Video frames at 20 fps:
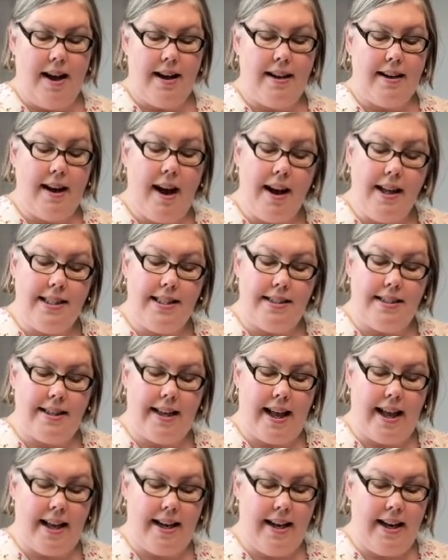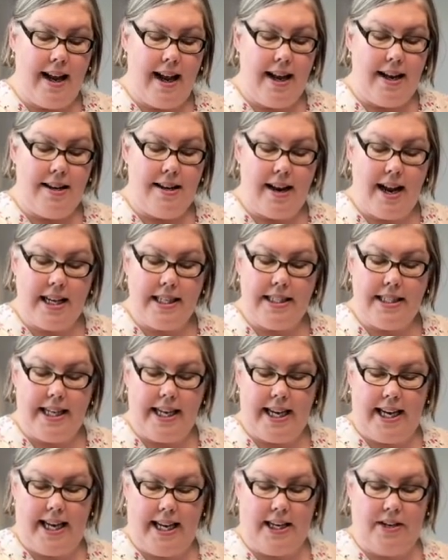God said not
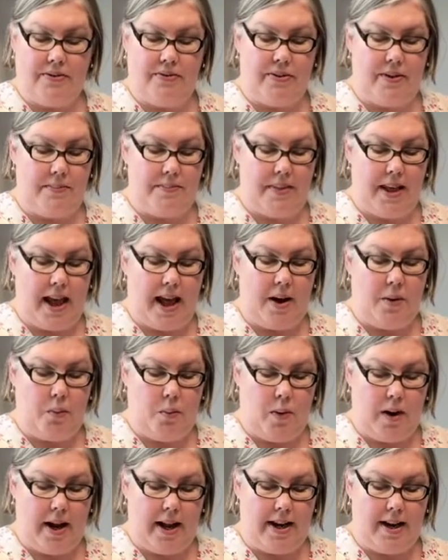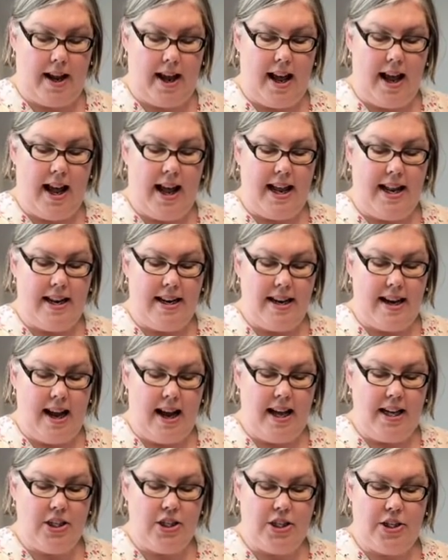to eat from that one,
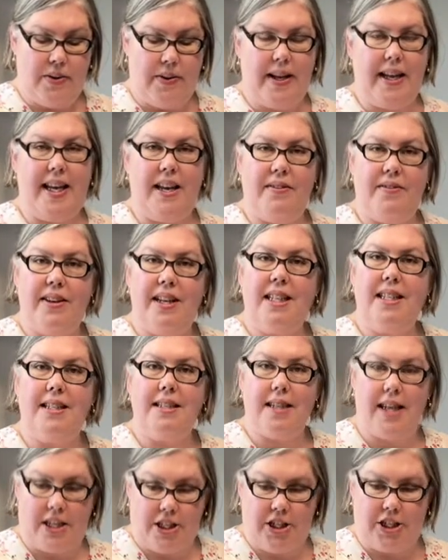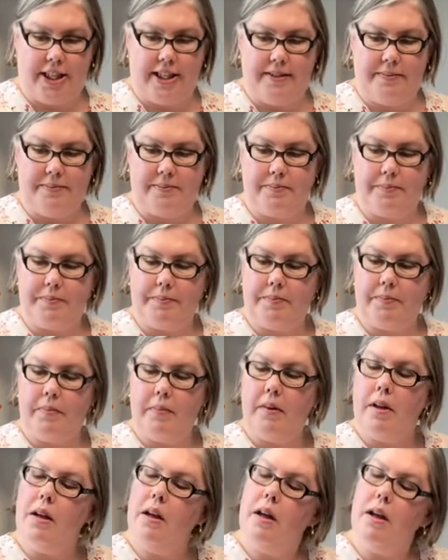not to even touch it.
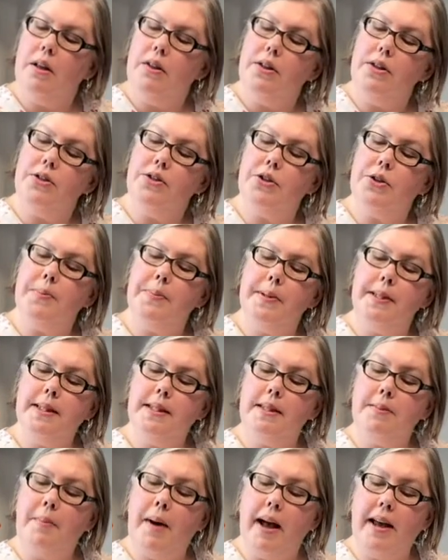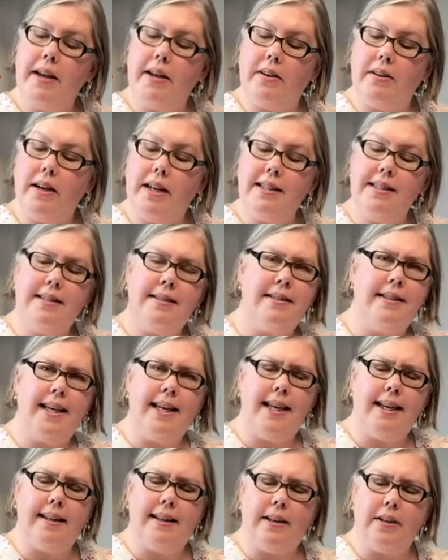The serpent smiled, a
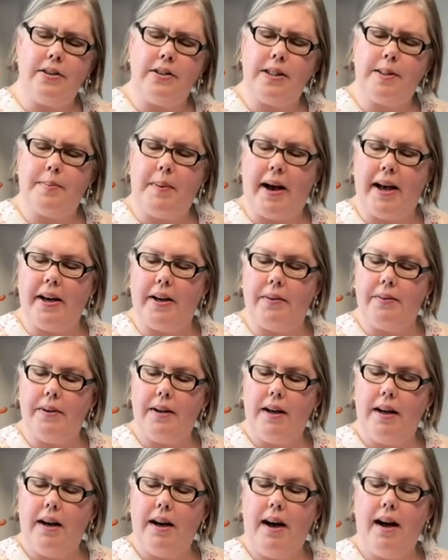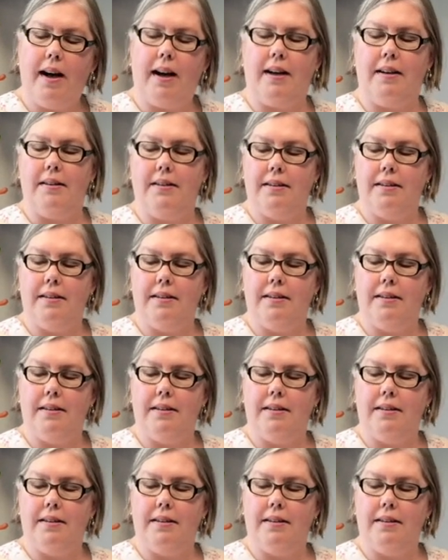sneaky little smile. Ha!